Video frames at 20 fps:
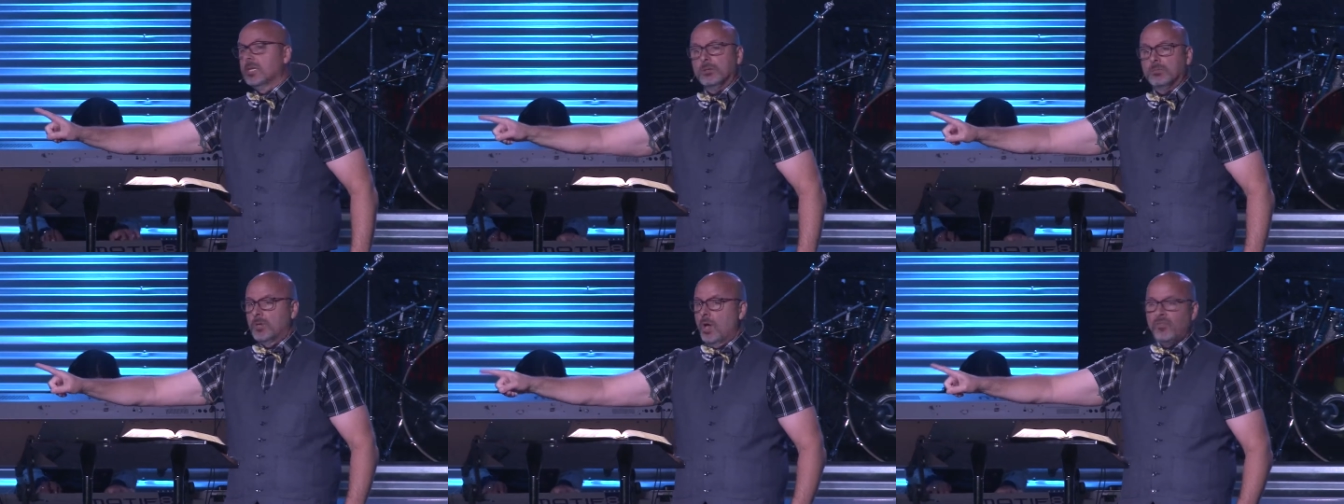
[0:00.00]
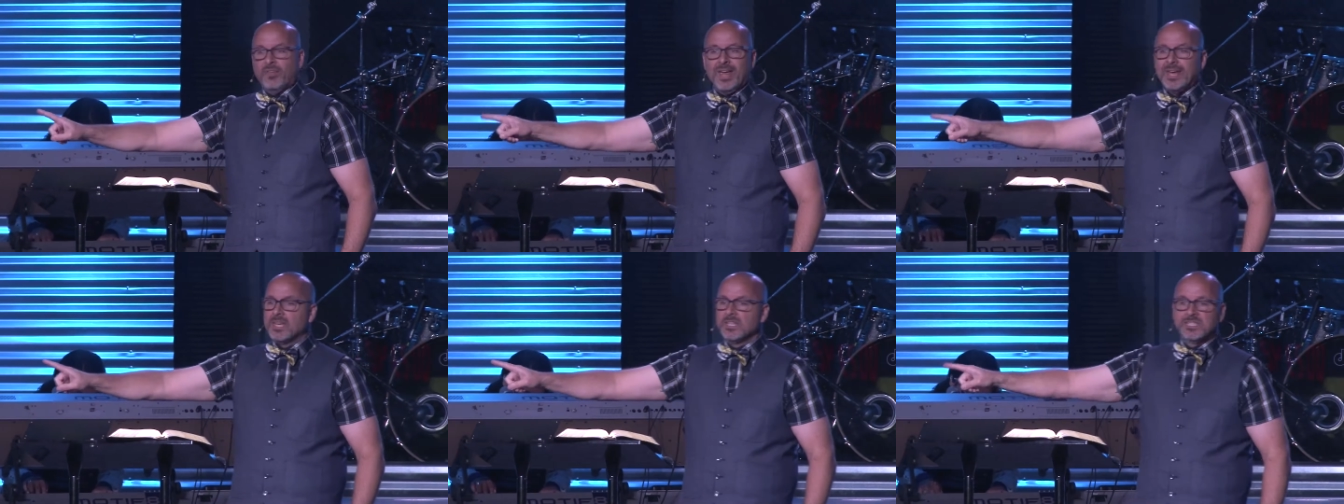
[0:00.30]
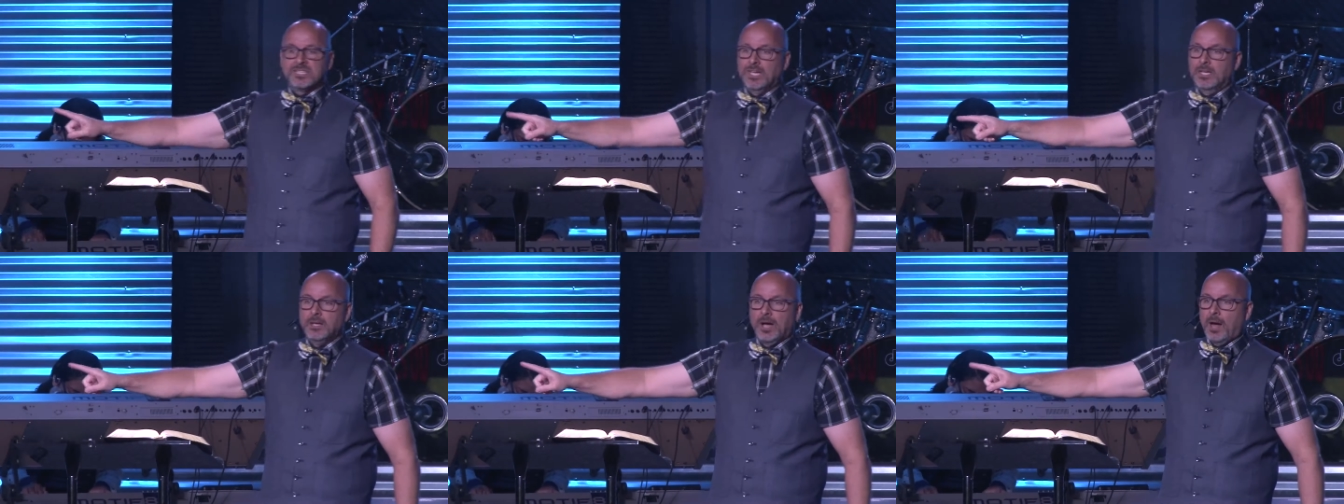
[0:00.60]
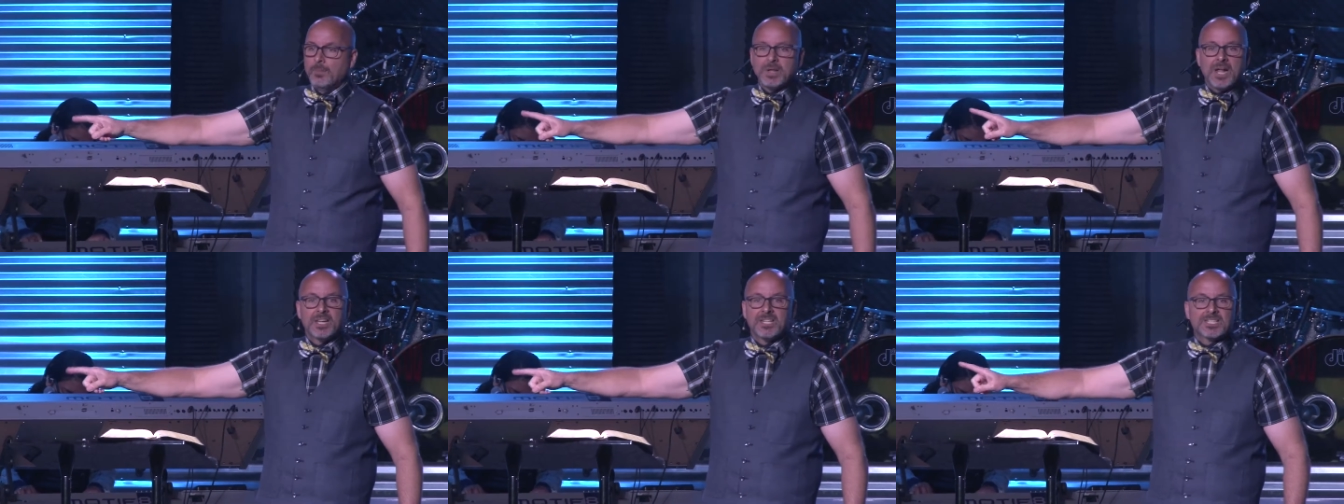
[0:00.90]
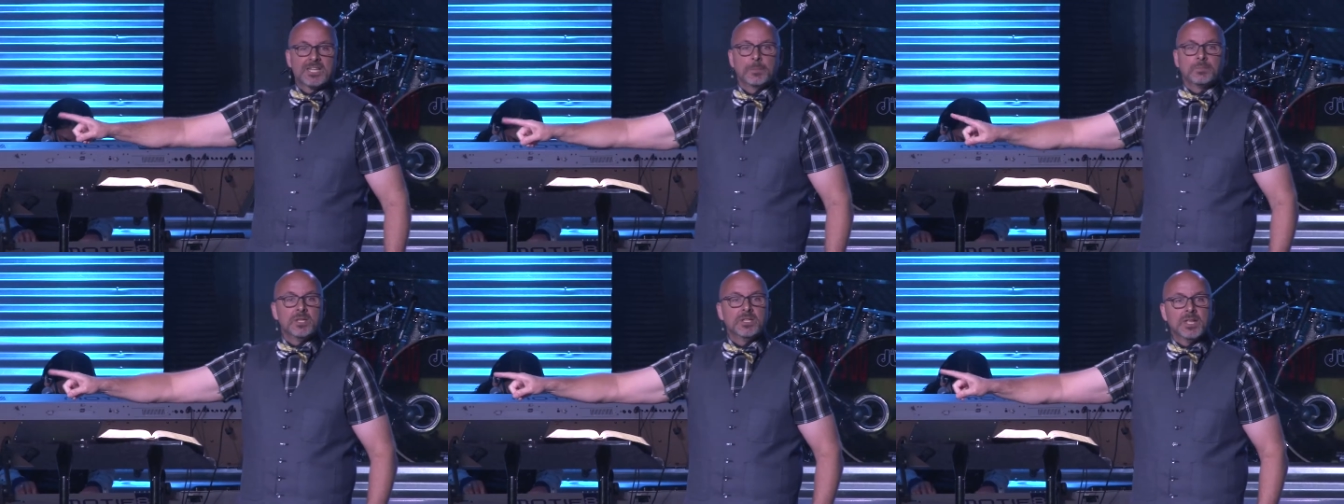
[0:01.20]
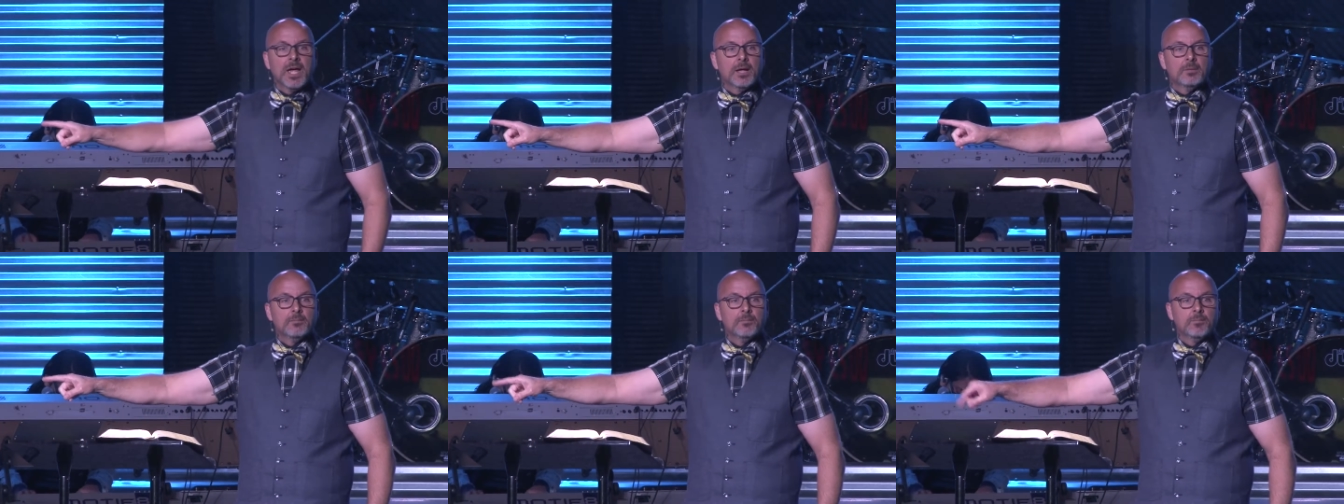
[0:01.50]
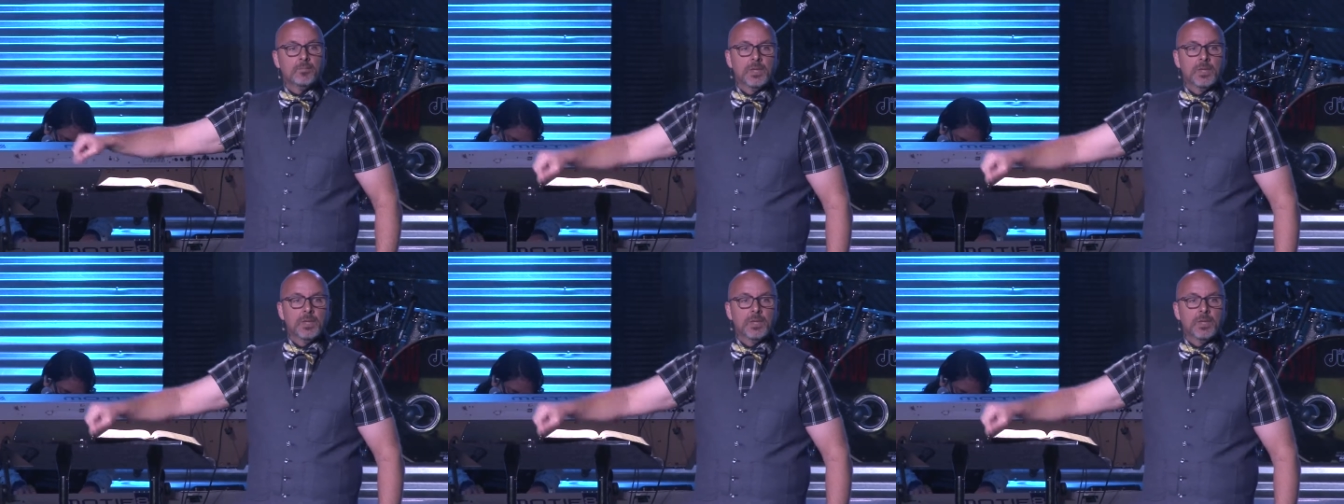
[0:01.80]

No vacancy. I'm not accepting that.